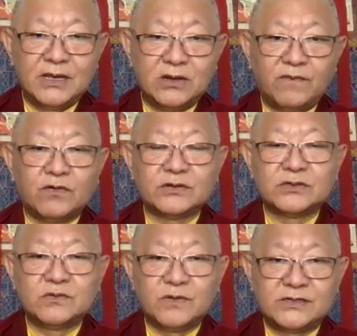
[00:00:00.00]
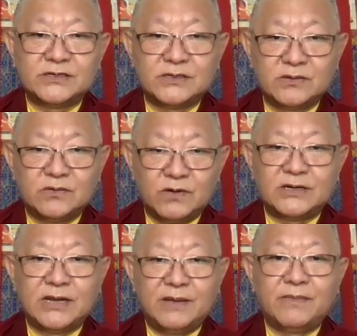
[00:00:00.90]
And of course, what
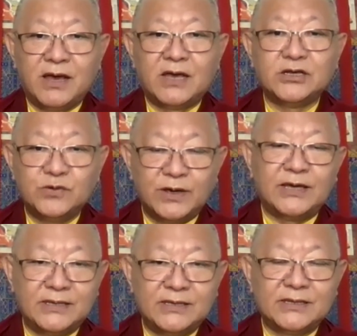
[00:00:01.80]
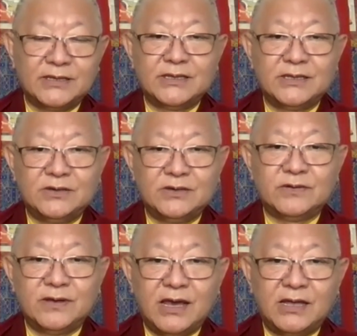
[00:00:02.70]
am I doing,
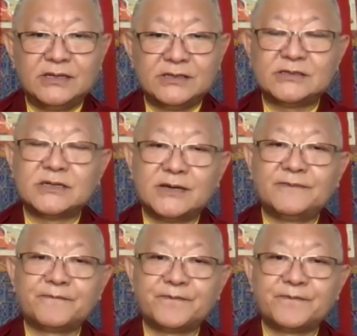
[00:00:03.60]
at this time?